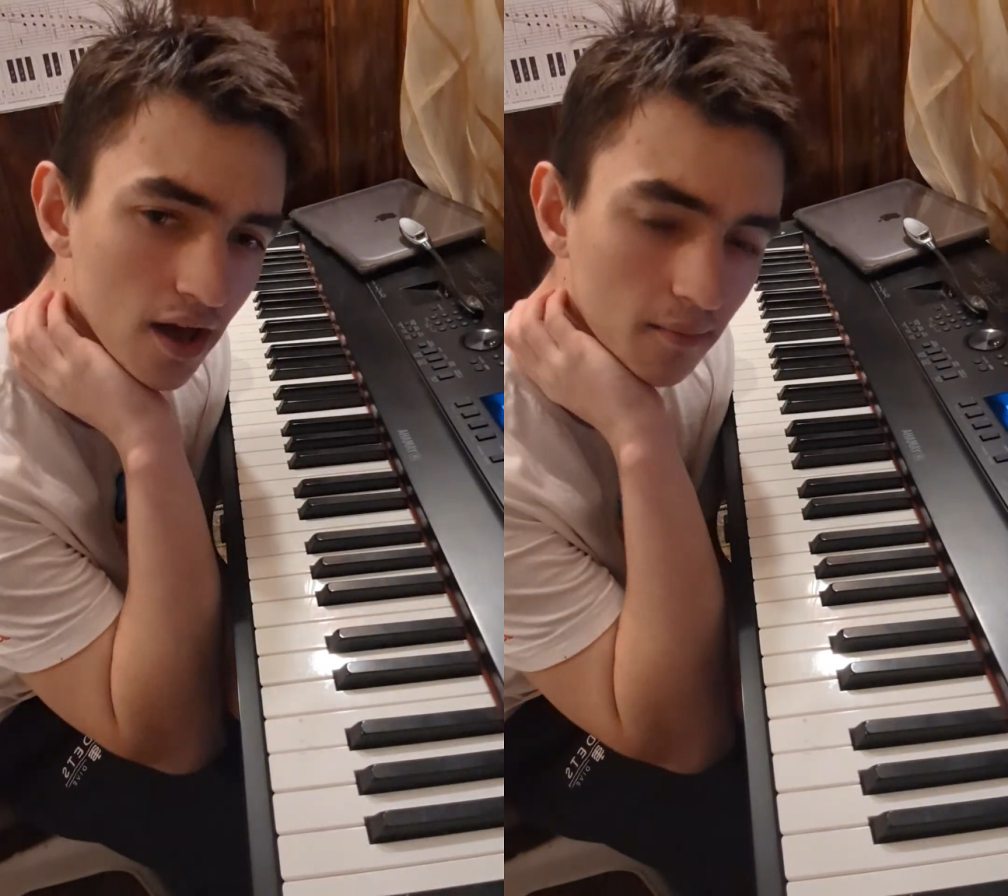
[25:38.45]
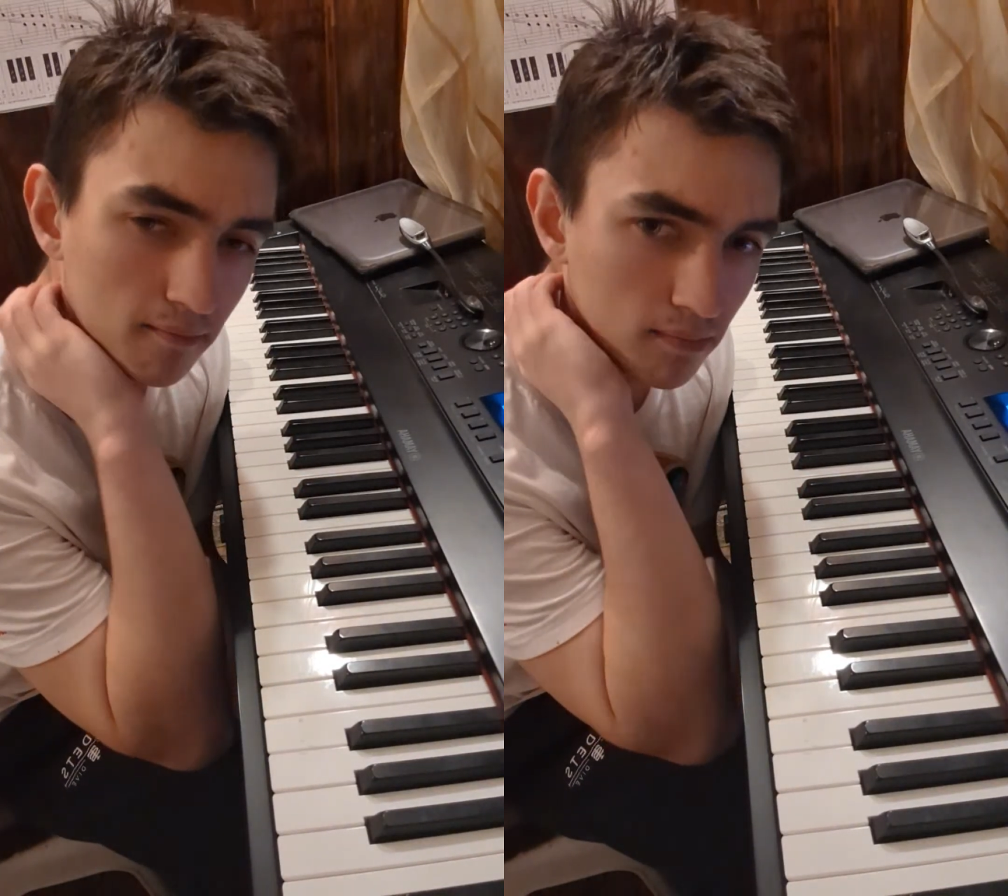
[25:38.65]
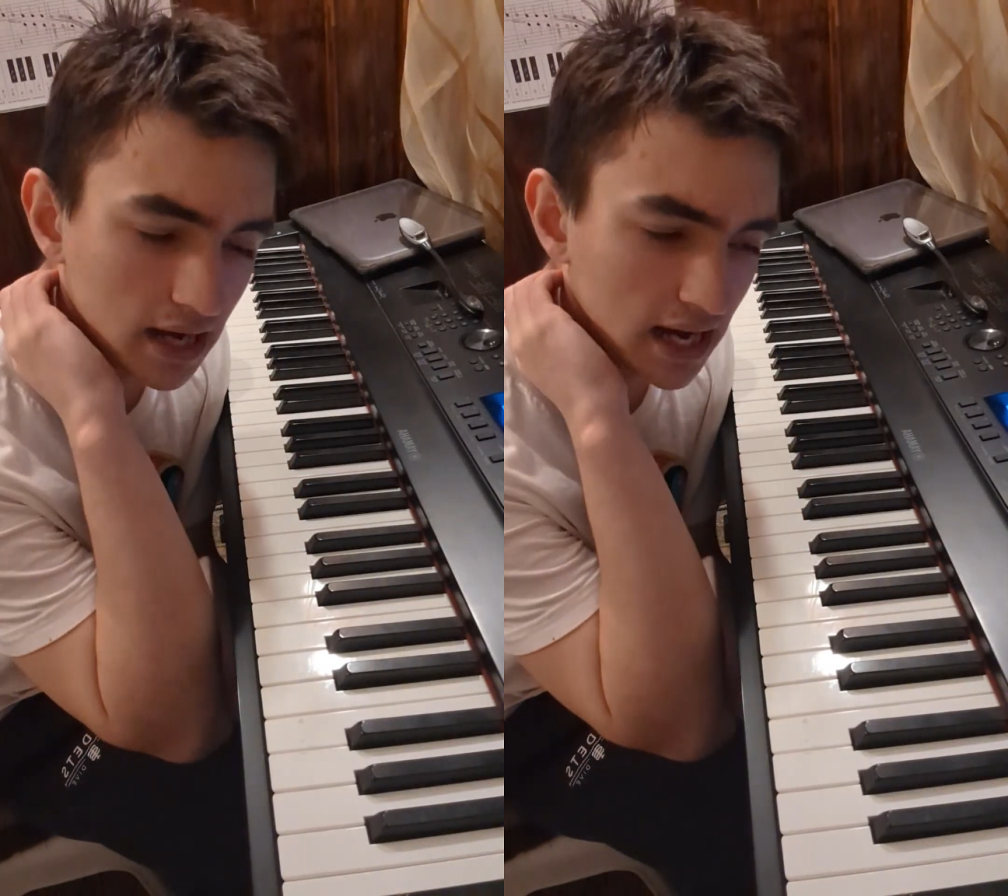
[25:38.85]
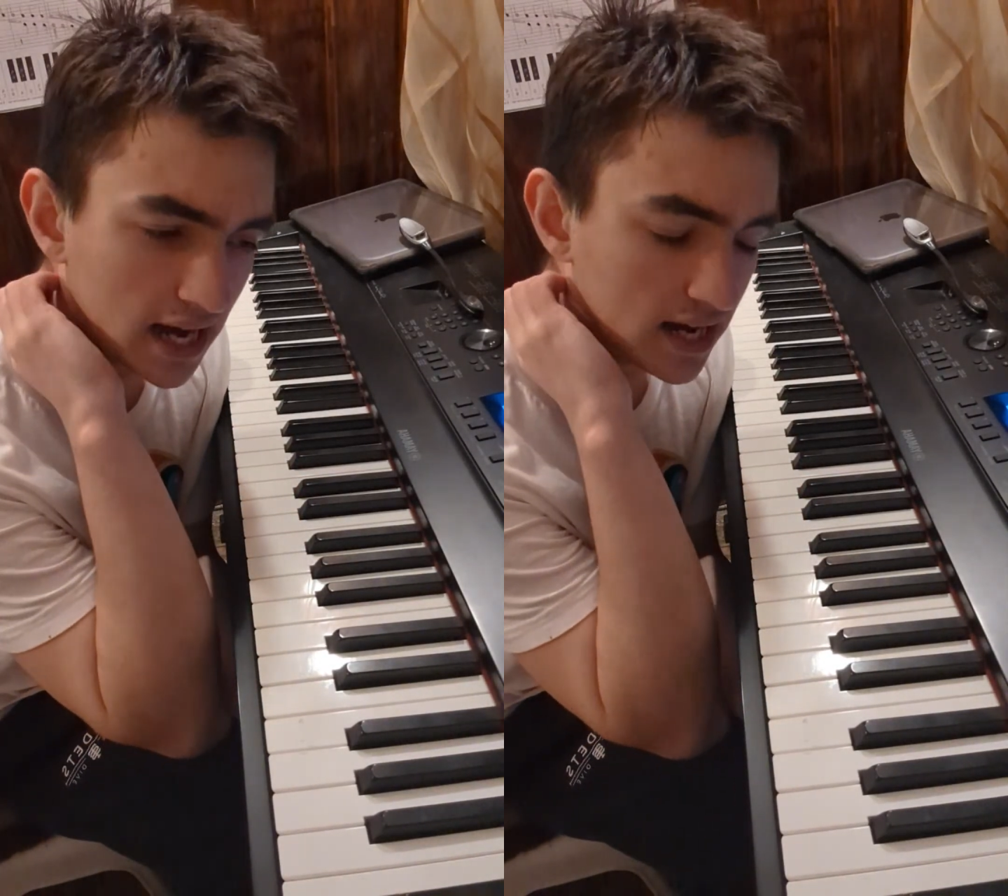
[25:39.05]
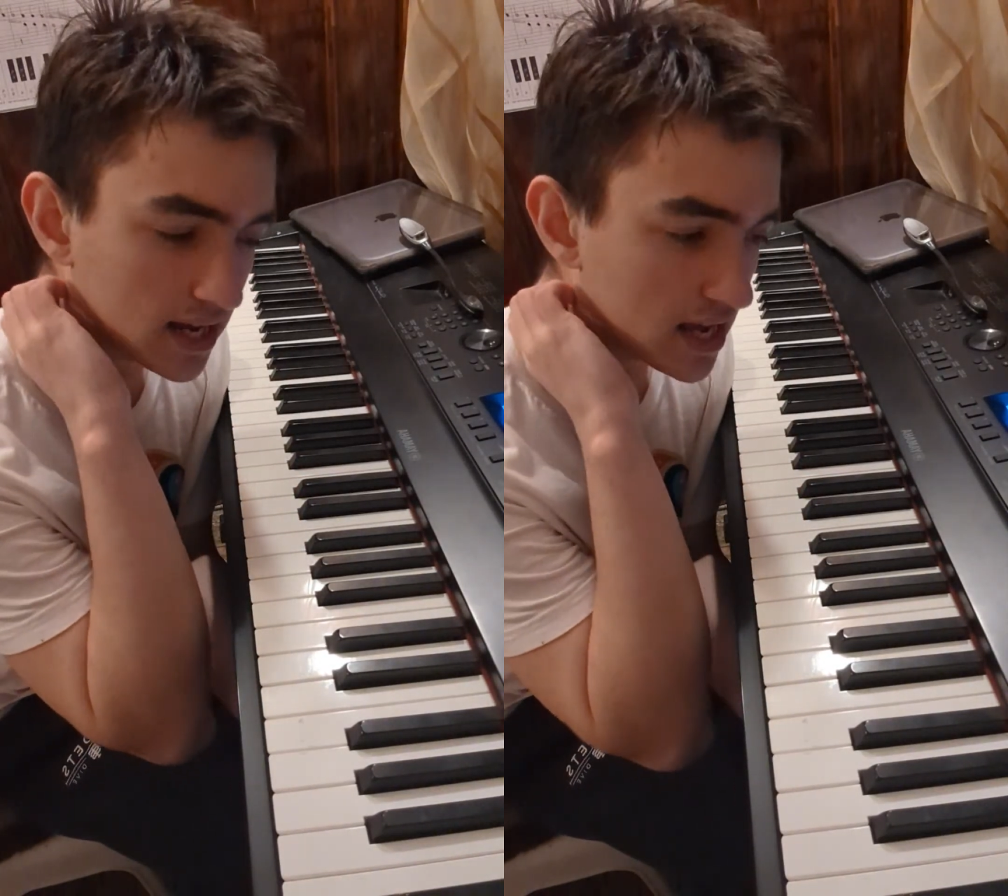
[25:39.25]

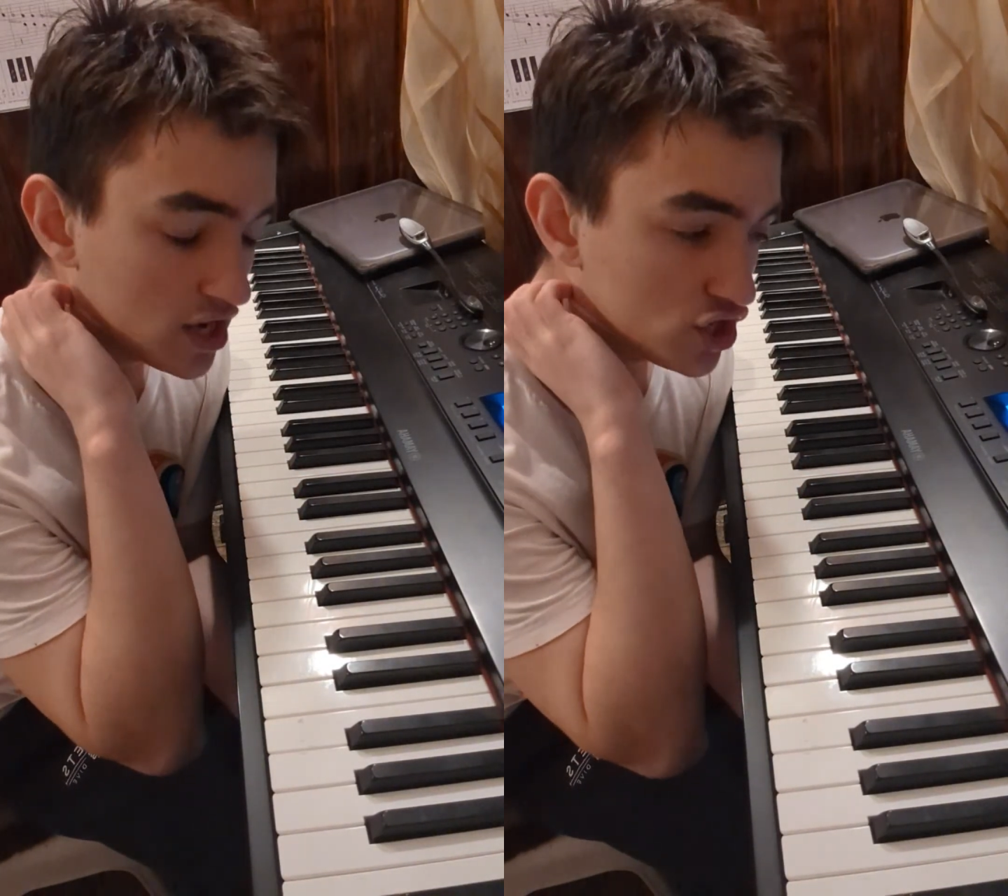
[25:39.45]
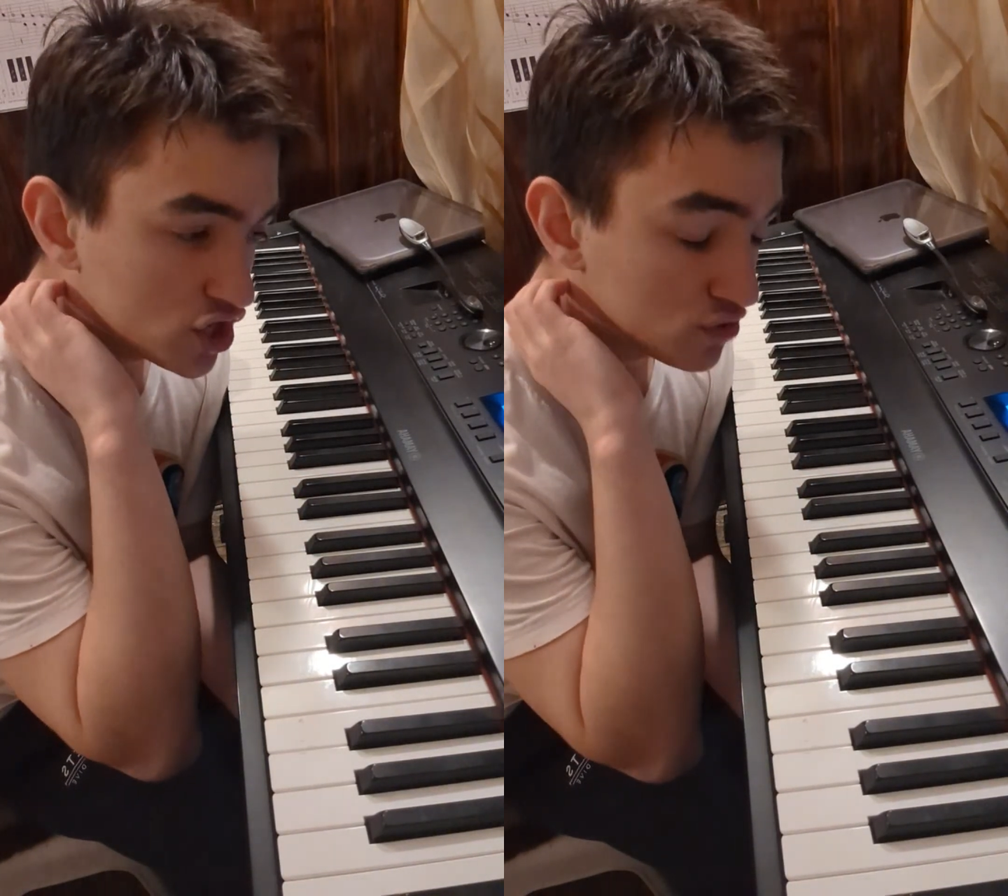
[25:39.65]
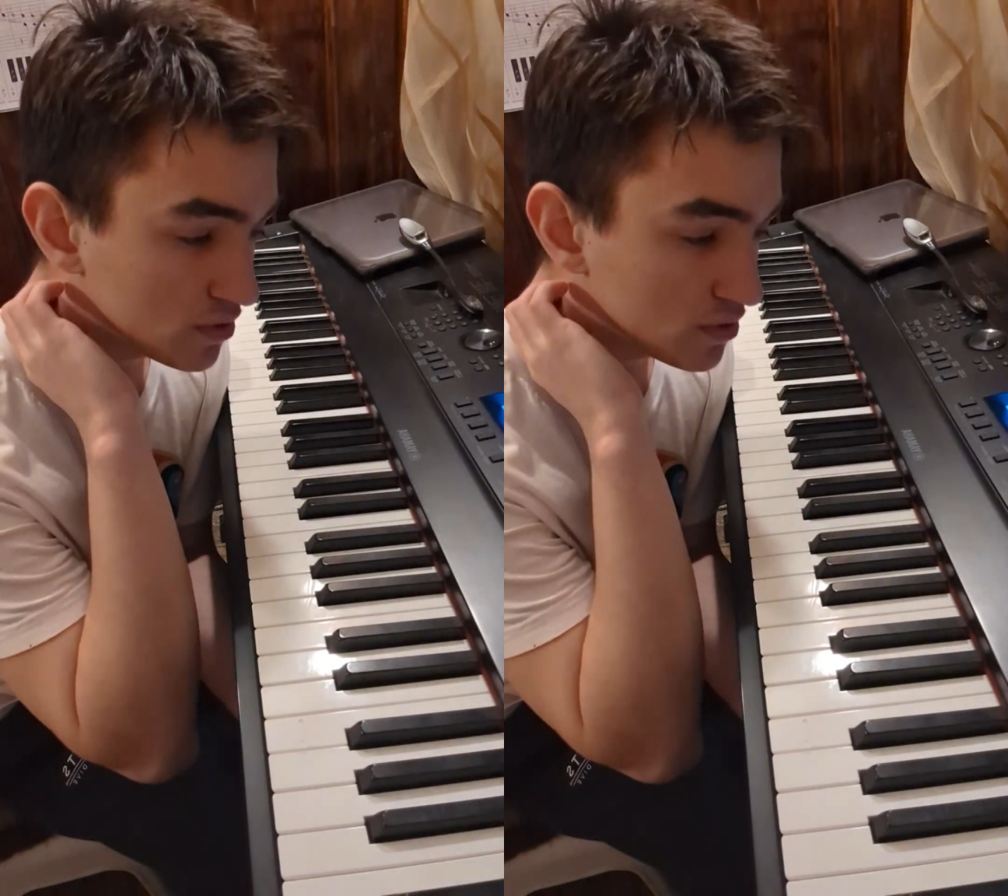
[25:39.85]
but in just